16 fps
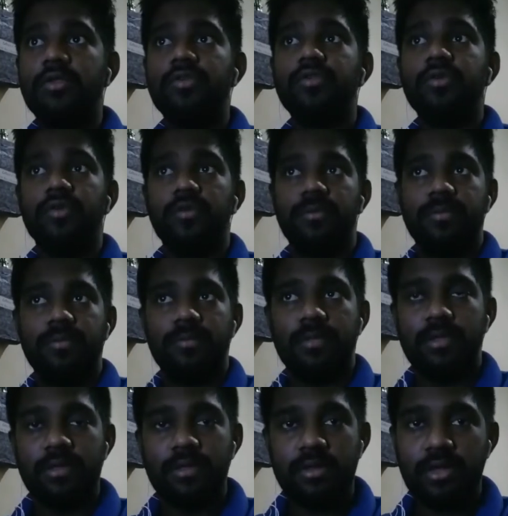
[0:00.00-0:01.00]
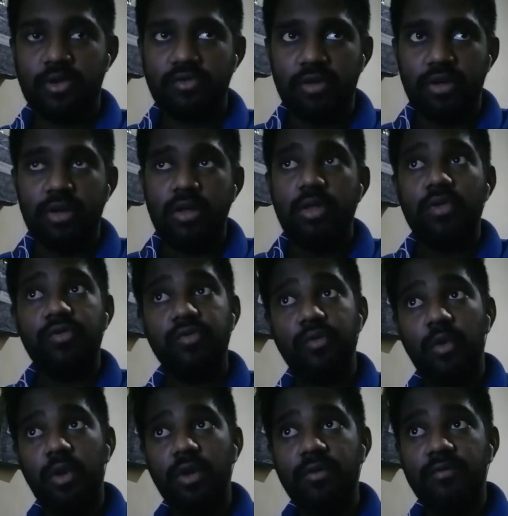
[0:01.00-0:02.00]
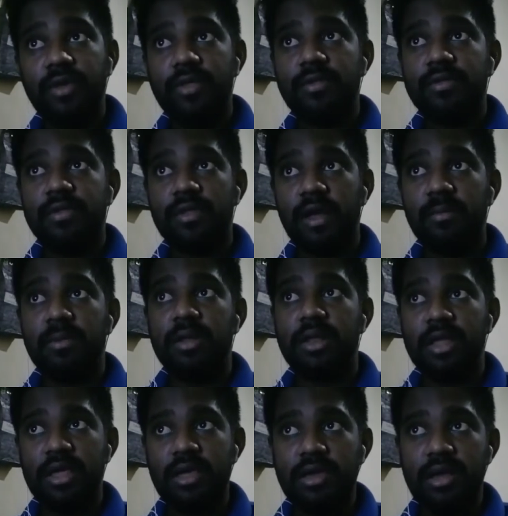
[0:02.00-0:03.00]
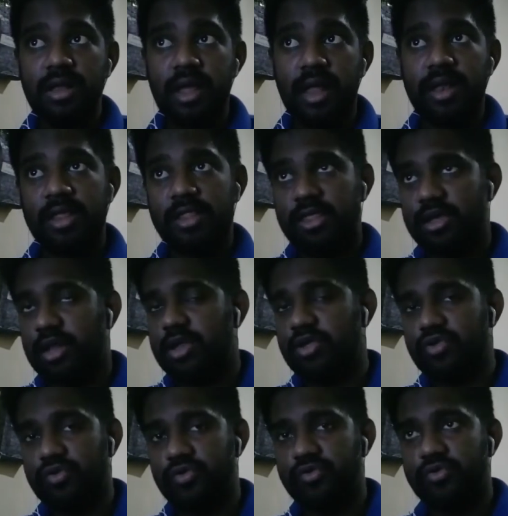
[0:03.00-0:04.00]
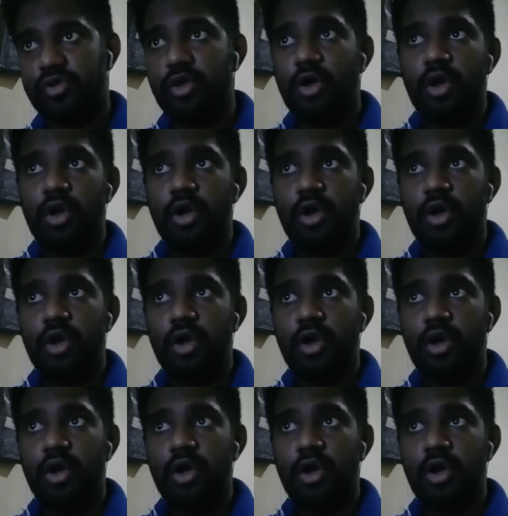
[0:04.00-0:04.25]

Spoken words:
So, next one, solving some legal and ethical issues.